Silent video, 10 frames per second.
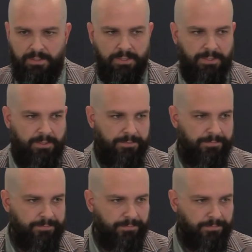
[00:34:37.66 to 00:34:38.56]

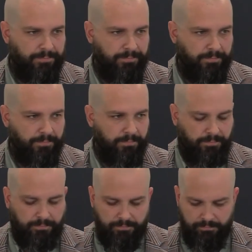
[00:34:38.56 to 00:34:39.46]

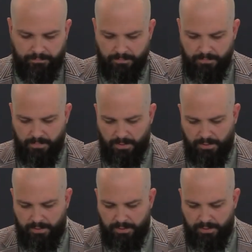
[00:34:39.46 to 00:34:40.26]
[no speech]